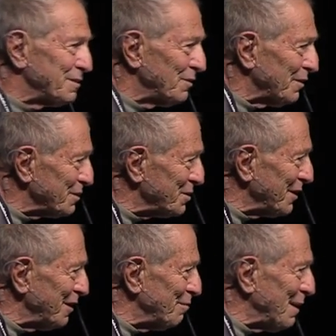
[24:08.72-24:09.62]
on a
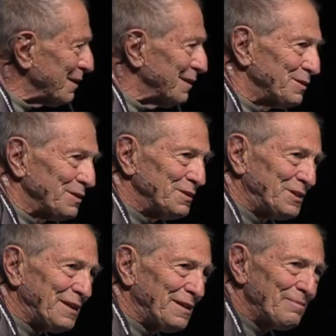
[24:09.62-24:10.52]
straight-back kitchen
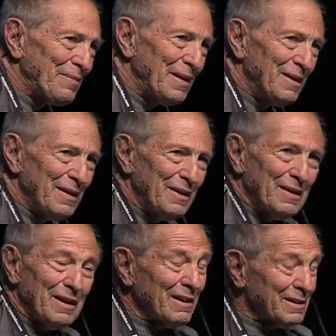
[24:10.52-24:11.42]
chair.
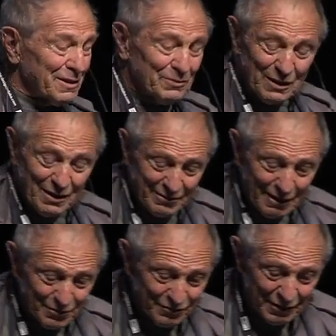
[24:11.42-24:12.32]
And I said, well, I've
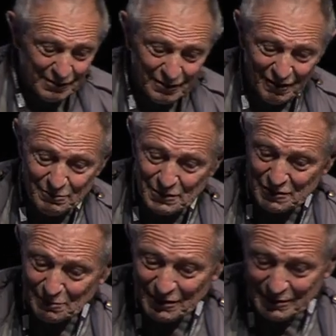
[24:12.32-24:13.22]
come to photograph
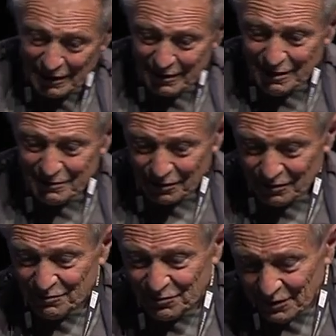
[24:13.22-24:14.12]
Mr. Mandela and not
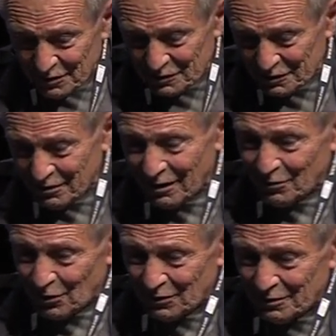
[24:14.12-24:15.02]
the furniture, and I want